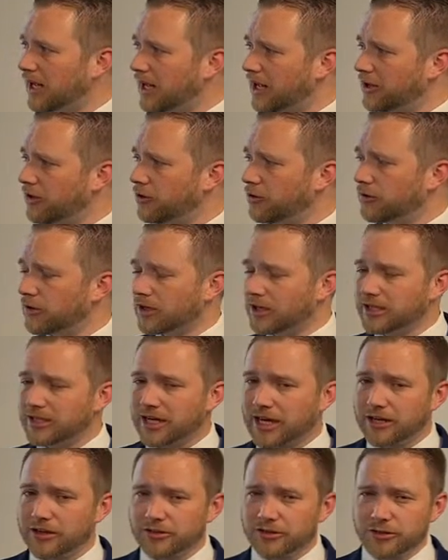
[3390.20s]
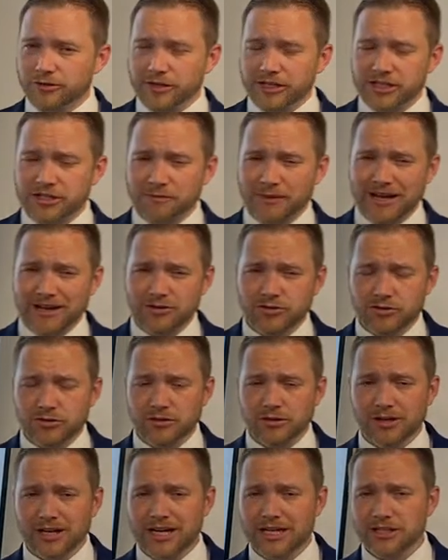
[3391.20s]
you are entitled to a spousal
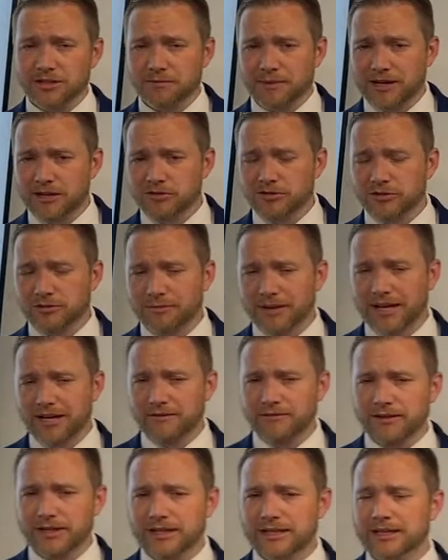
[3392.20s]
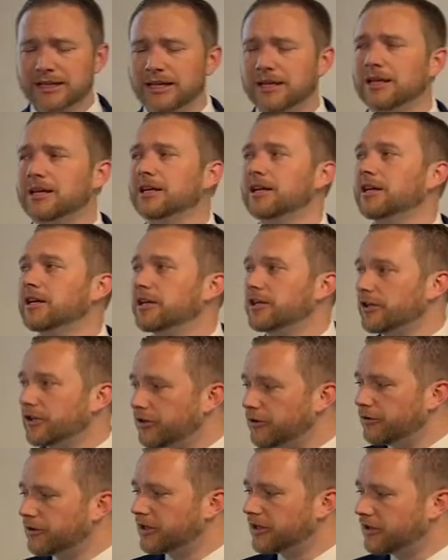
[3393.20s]
or ex-spousal benefit,
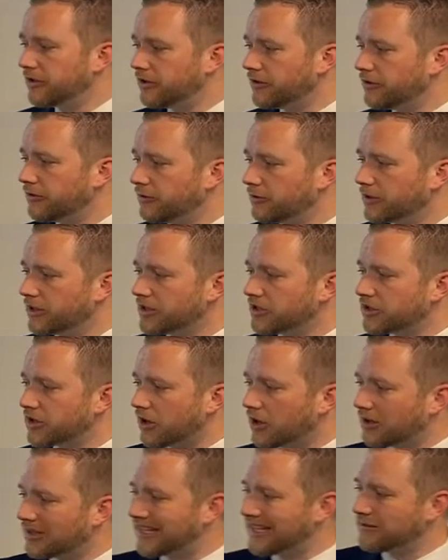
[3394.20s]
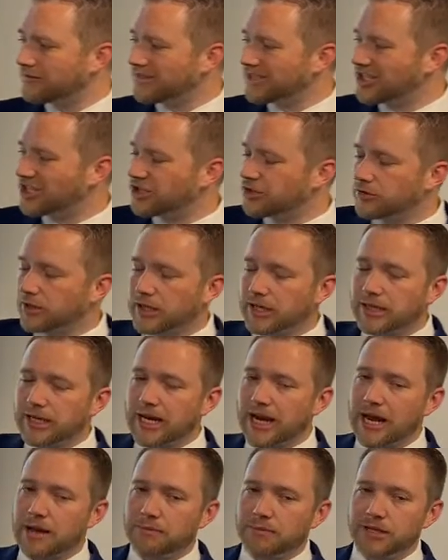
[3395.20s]
you can do what is called a restricted
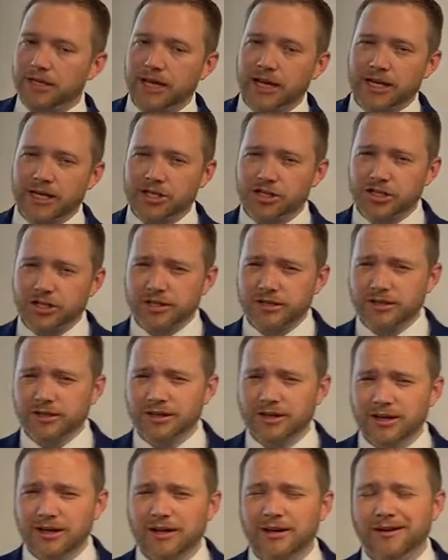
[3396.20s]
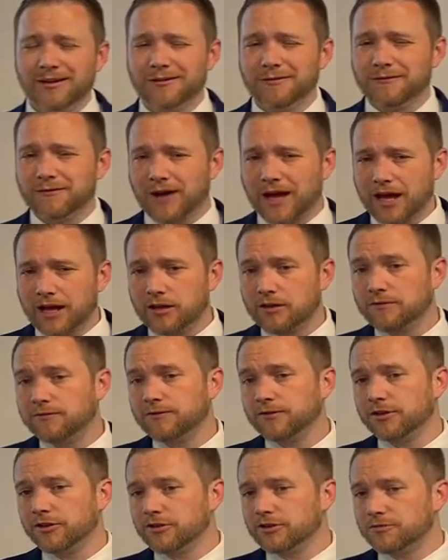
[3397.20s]
application, file
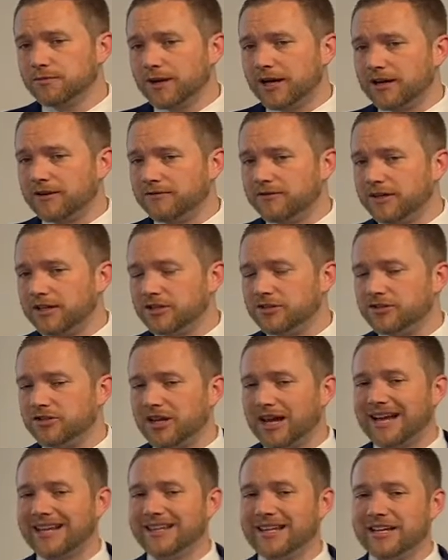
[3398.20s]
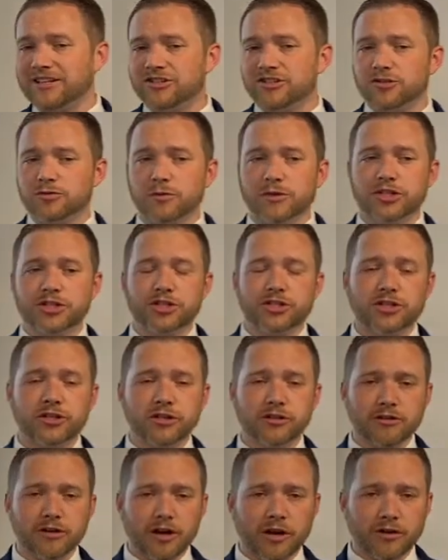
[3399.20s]
for those benefits, and then switch to
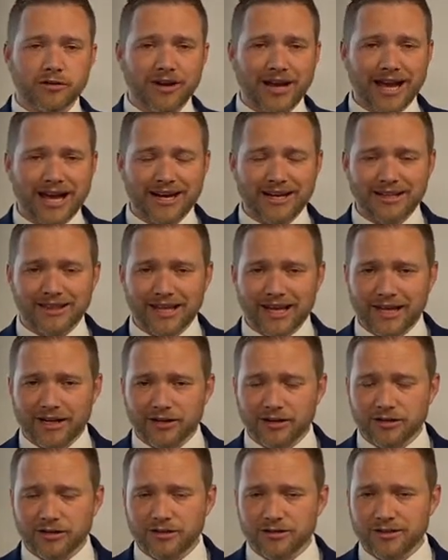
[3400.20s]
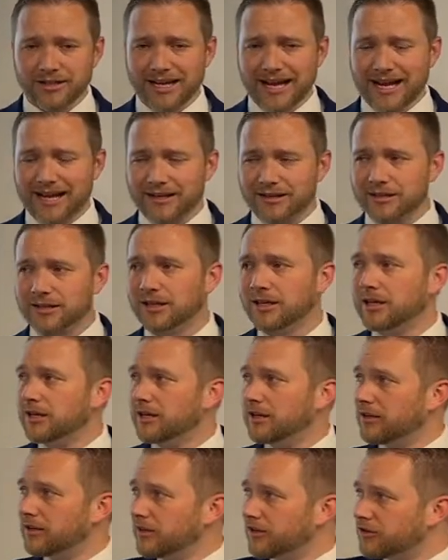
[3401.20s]
your own at a later date.
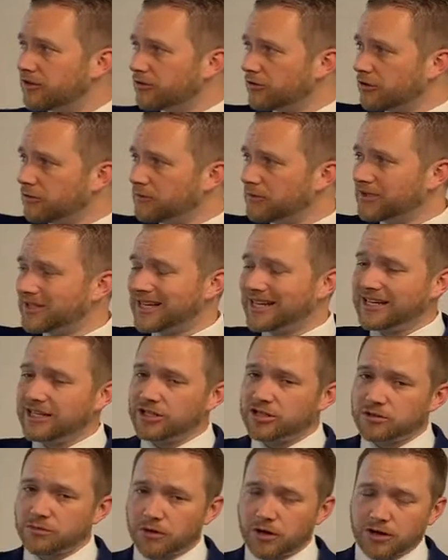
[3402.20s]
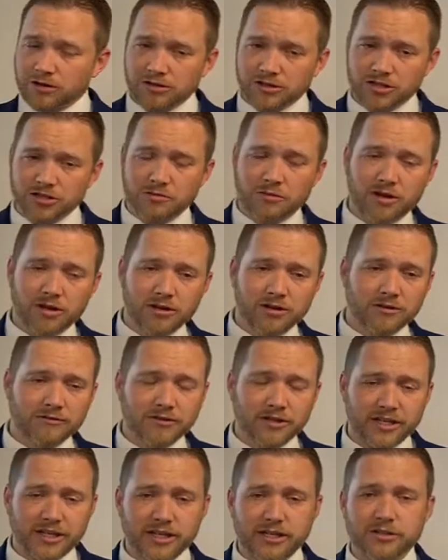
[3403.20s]
This group is getting smaller and smaller
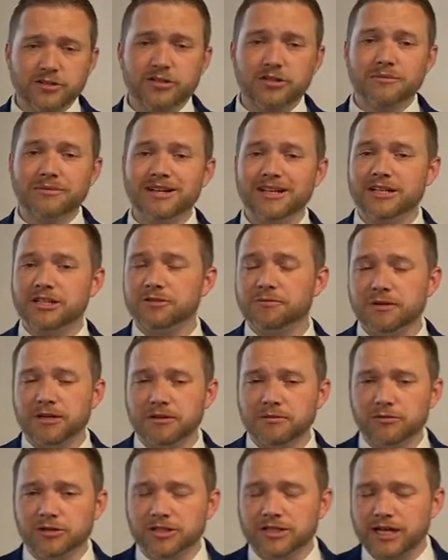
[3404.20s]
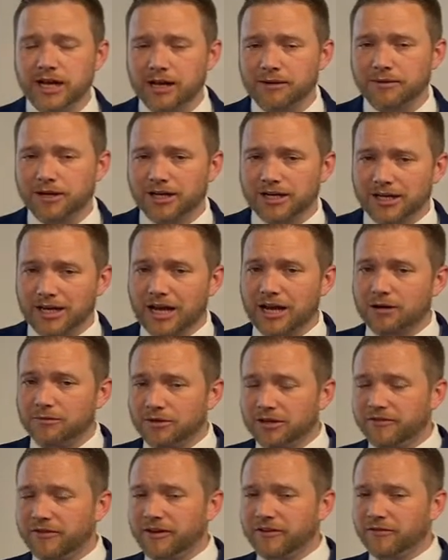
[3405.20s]
every year, so I'm not going to spend any more time on it now,
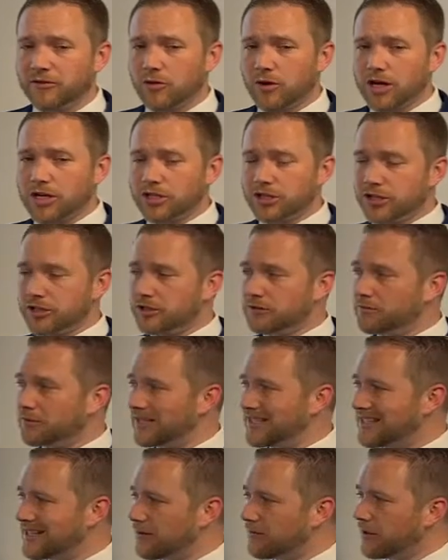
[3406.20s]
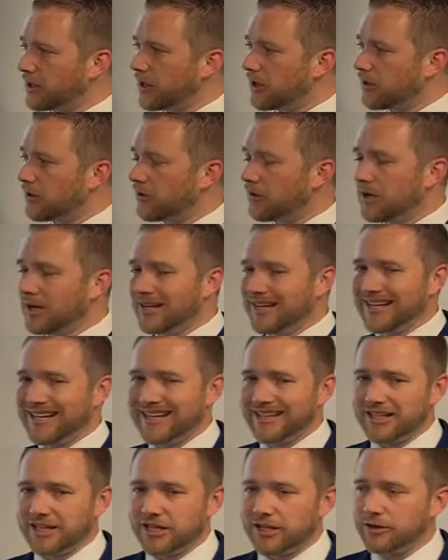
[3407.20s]
but if you have questions, please let me know
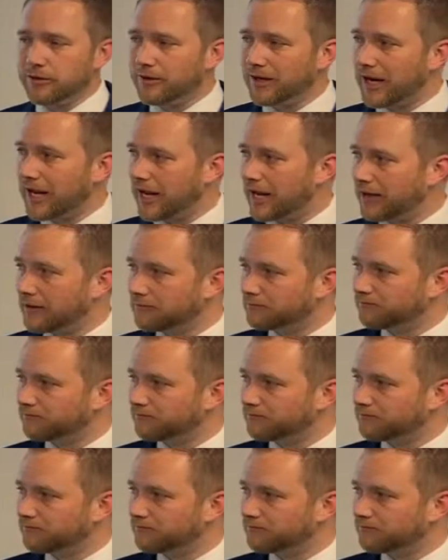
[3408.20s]
in the Q&A.